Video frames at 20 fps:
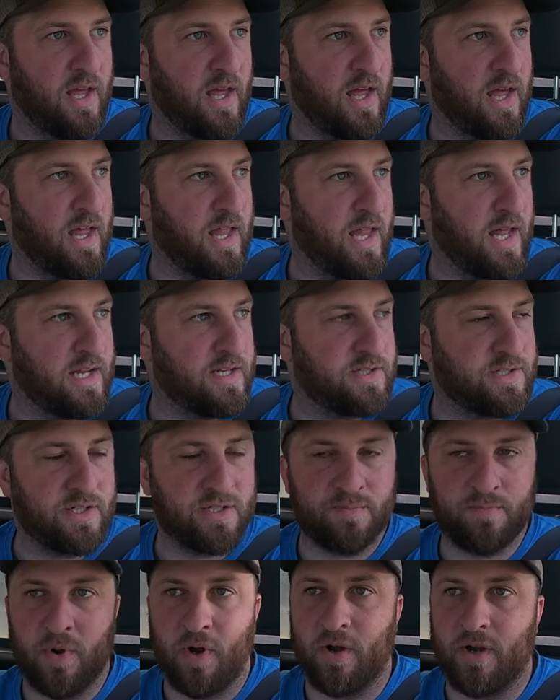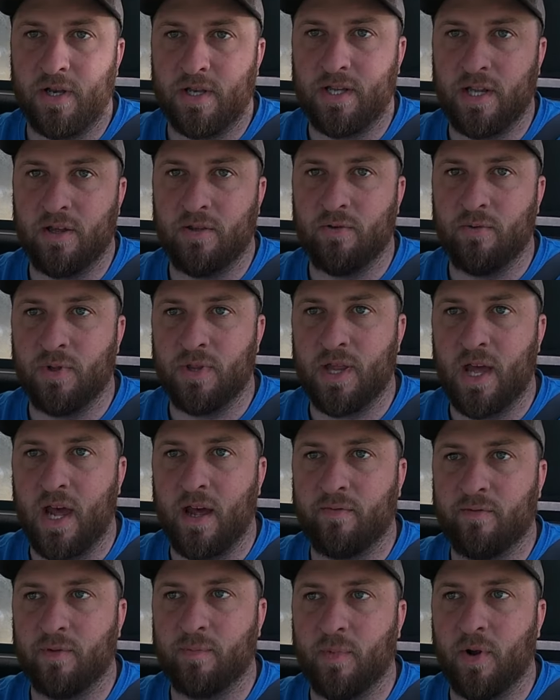And that's just part of dealing with
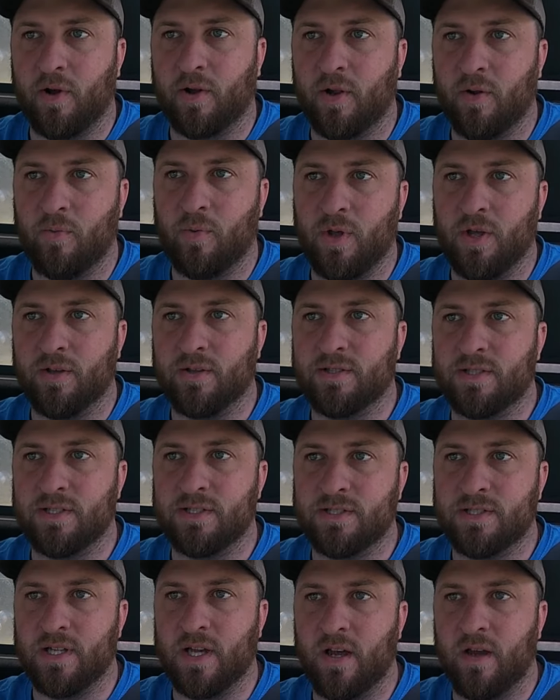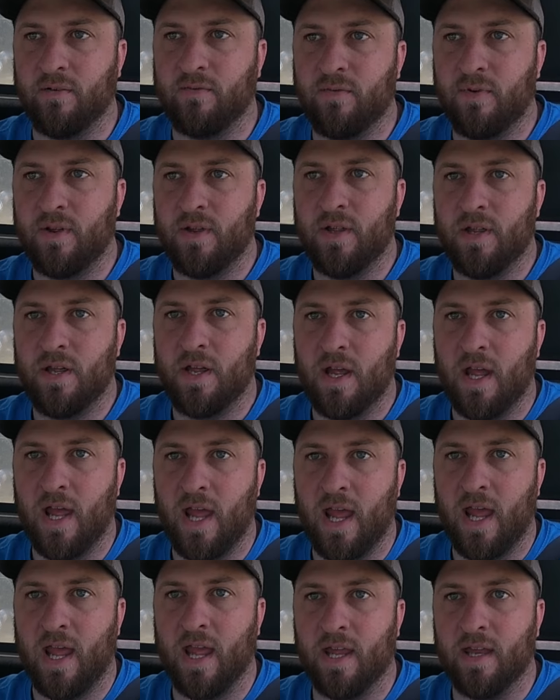aftermarket wheels and stuff.
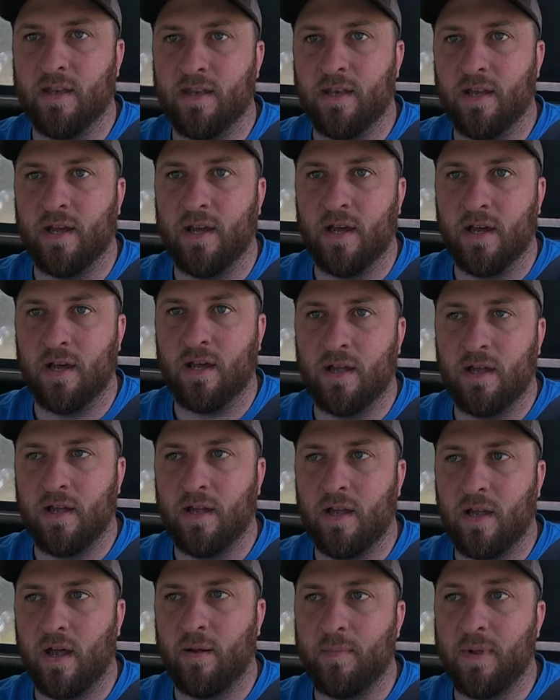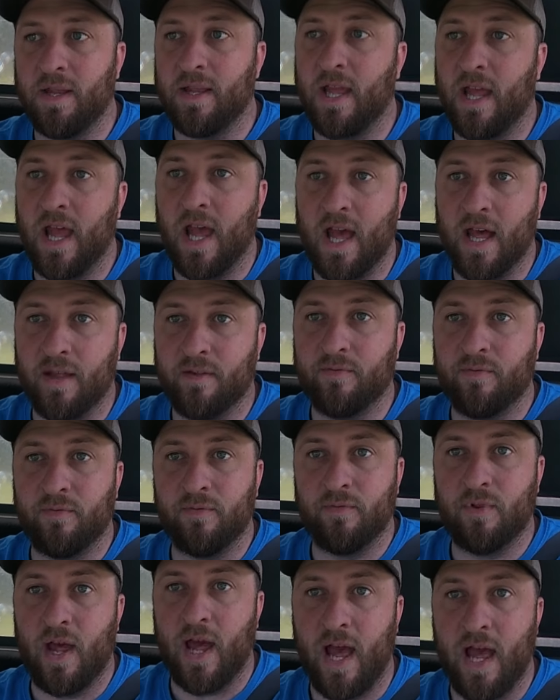And I mean, they have
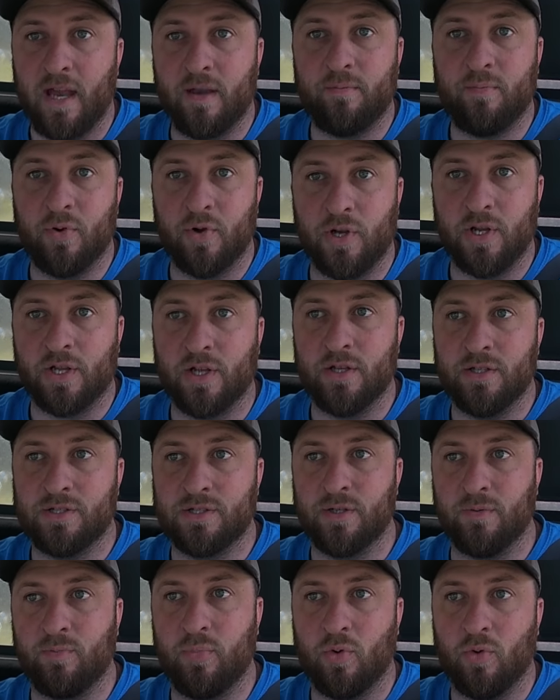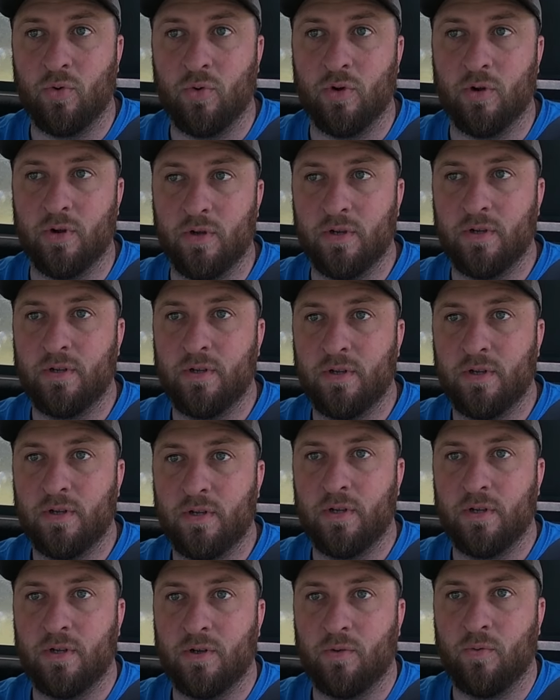had pretty good support
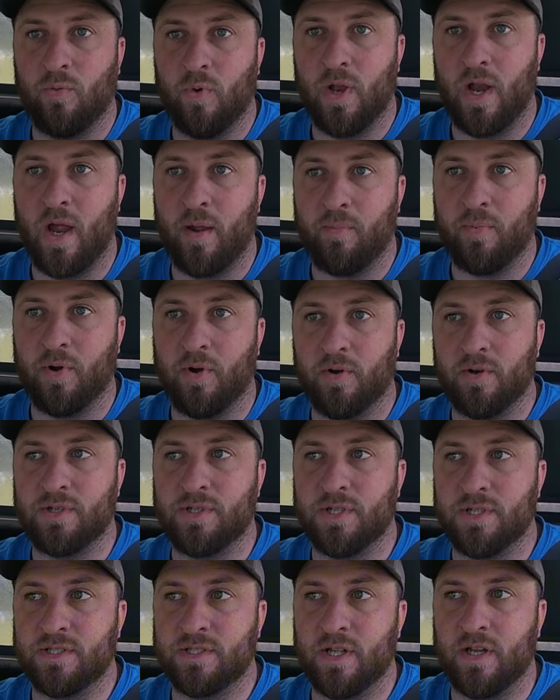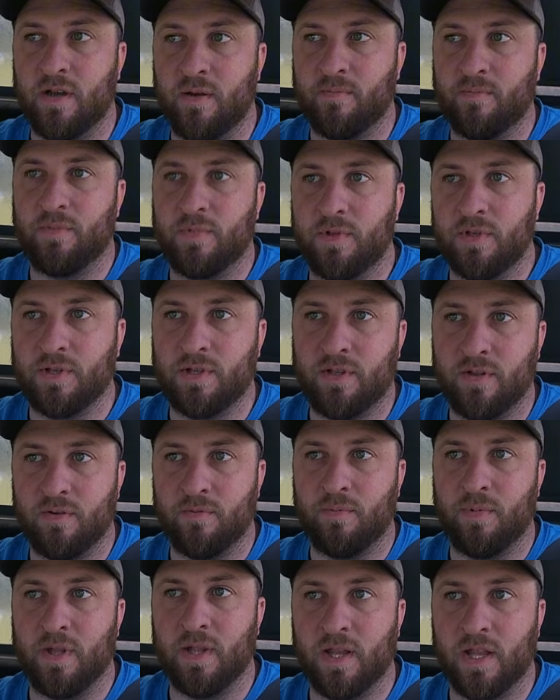when I purchased them,
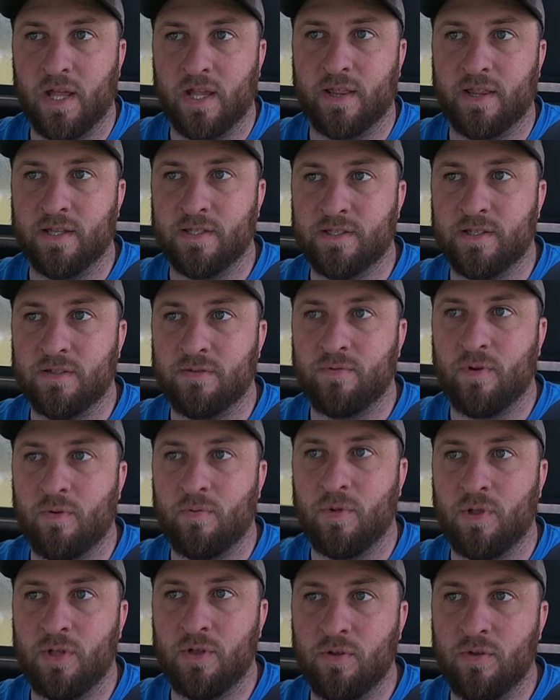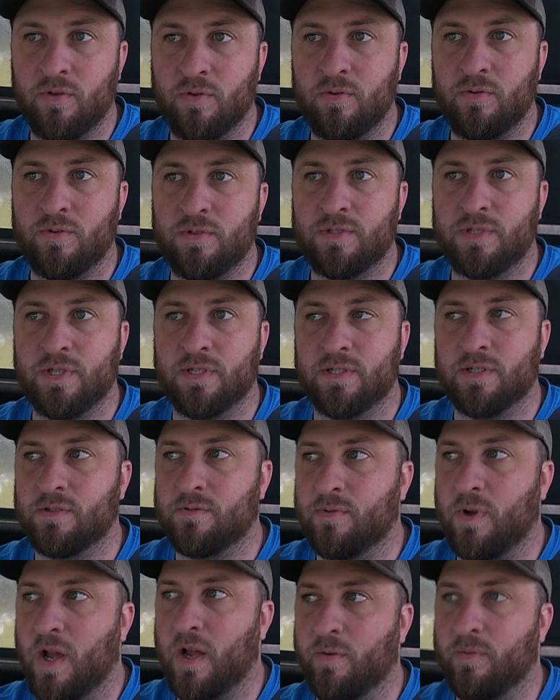to be like, this is what we use, this
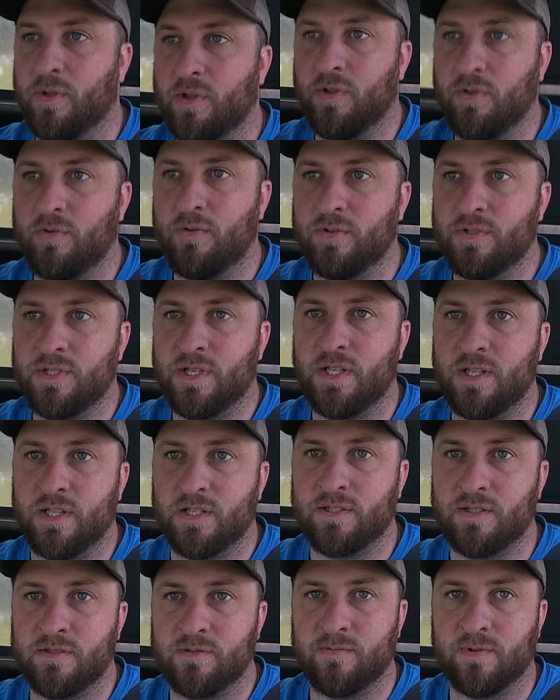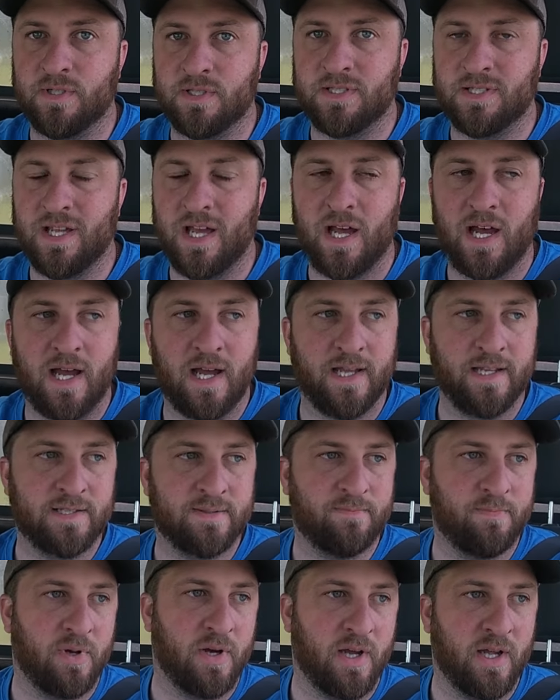is why we use it, this is what
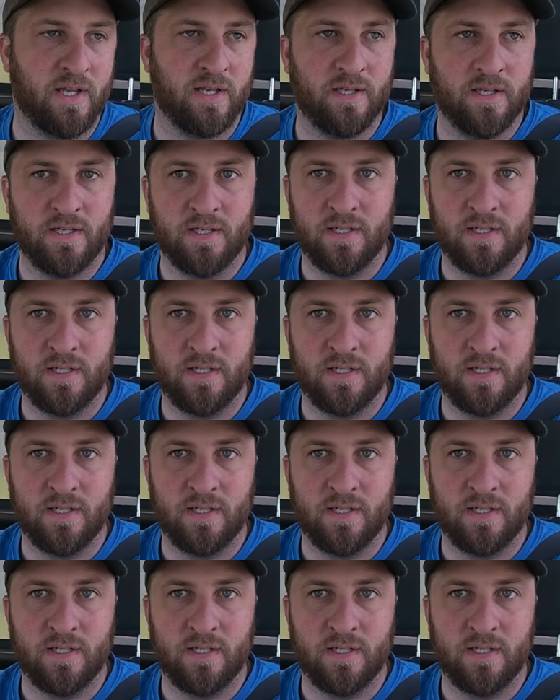size, but